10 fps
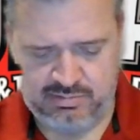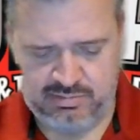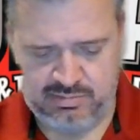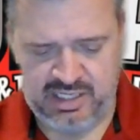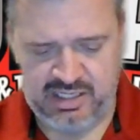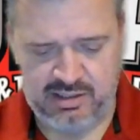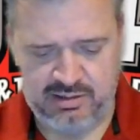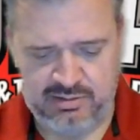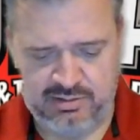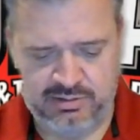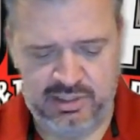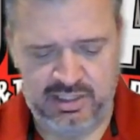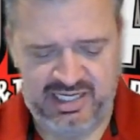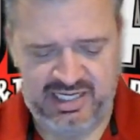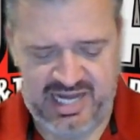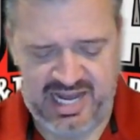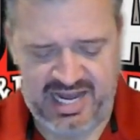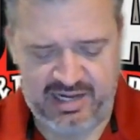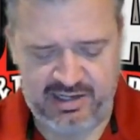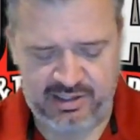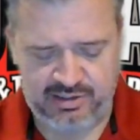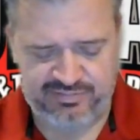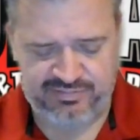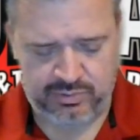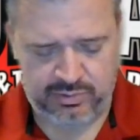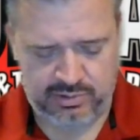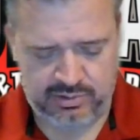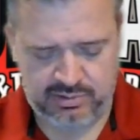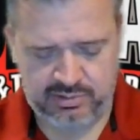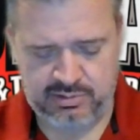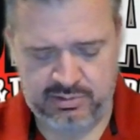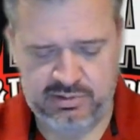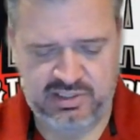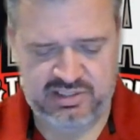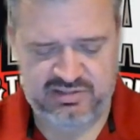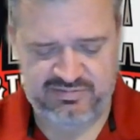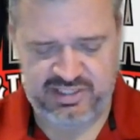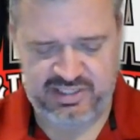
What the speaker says: And a late ad here for this event.